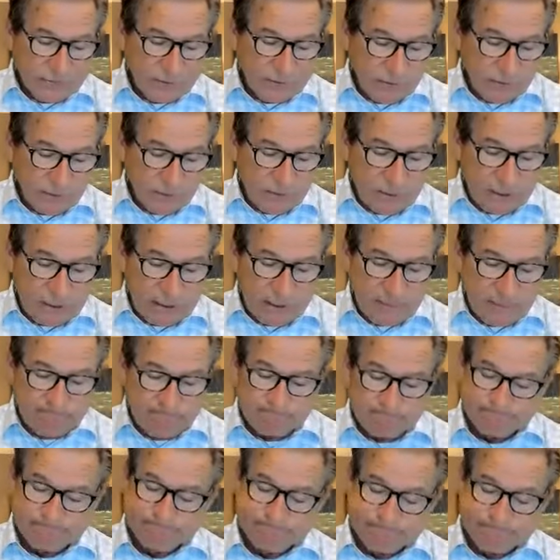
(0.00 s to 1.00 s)
to
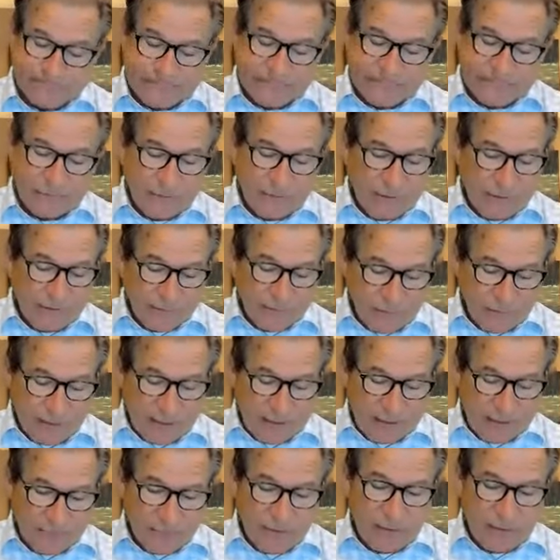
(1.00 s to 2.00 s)
you
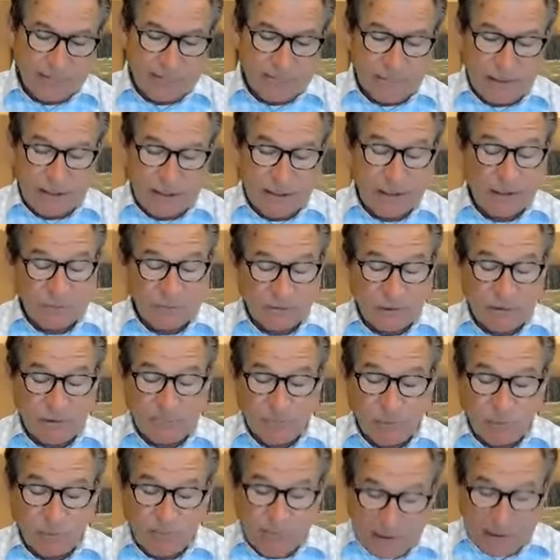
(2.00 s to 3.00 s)
got to think big. I'll talk
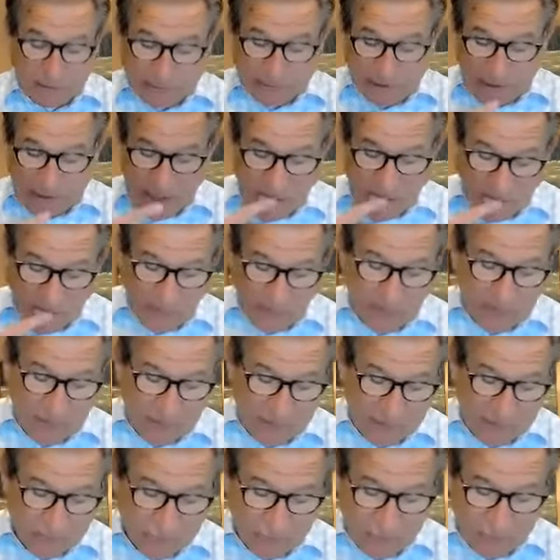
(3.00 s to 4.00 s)
more about that
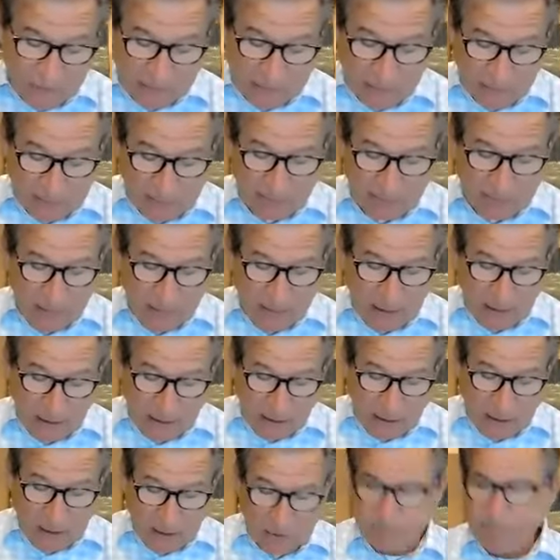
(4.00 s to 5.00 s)
in a second.
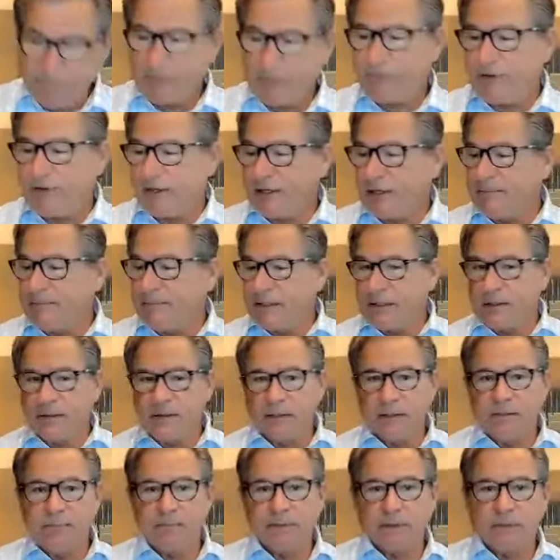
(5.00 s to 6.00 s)
As a matter of fact, let
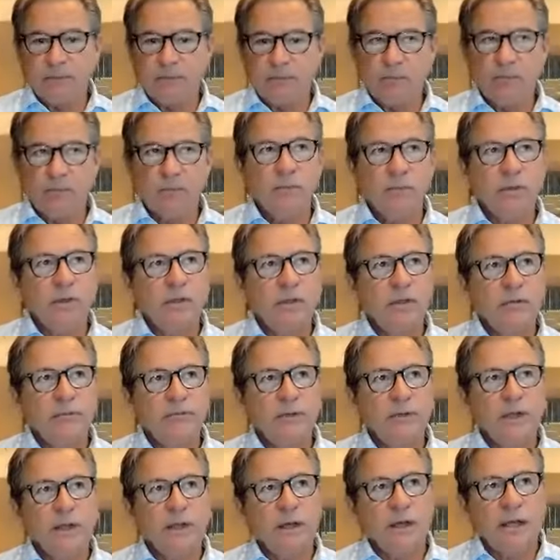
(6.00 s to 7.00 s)
me, well,
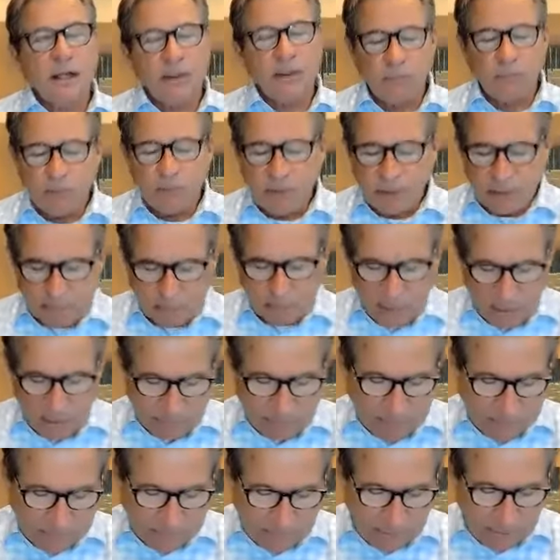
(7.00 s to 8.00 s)
no, I'll wait. I'll
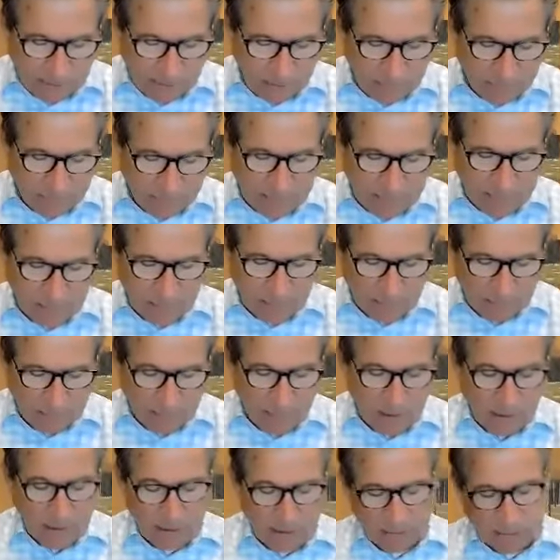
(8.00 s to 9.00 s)
put that off. Hang on.
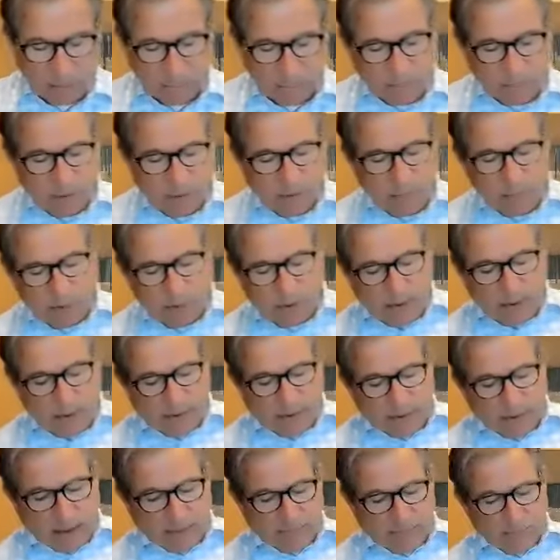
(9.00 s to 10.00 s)
So
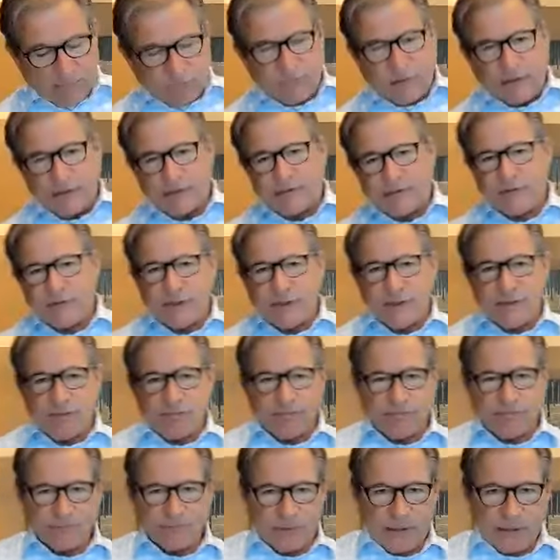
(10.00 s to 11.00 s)
I'm going to try to
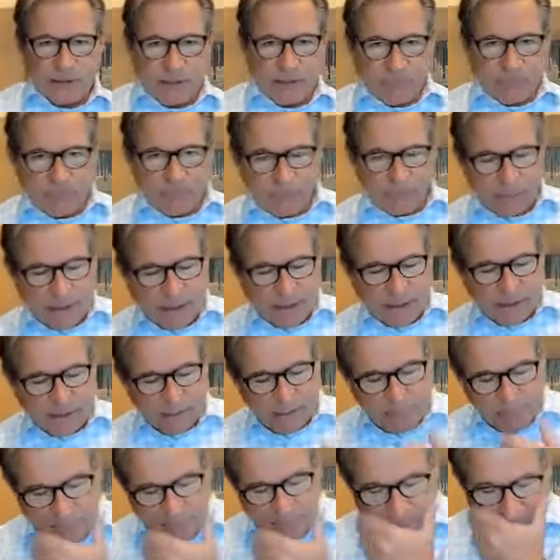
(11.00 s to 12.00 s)
stay on track
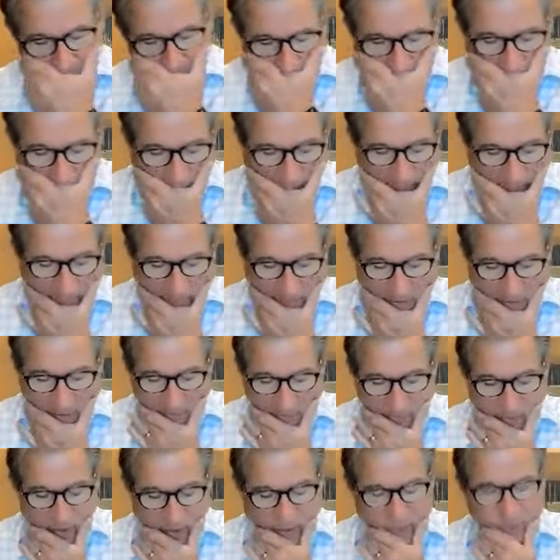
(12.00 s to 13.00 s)
here.
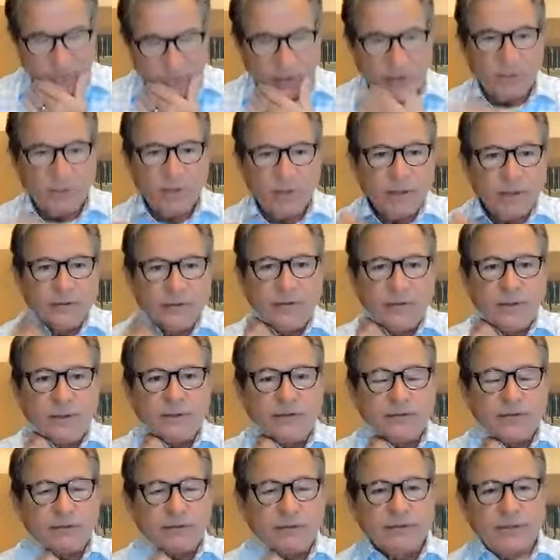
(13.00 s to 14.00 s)
So
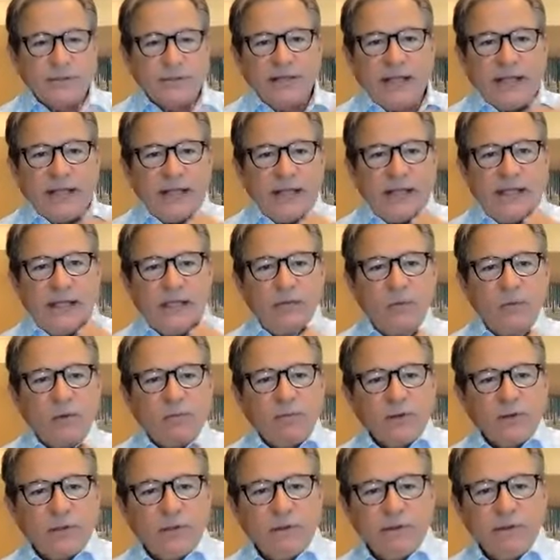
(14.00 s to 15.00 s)
today, what
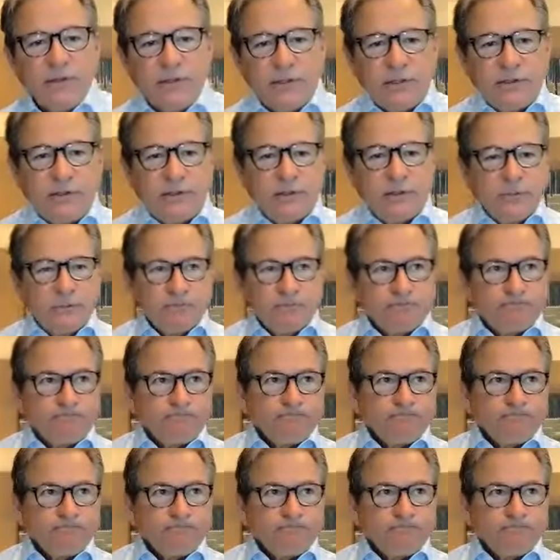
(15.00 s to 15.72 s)
we're going to do,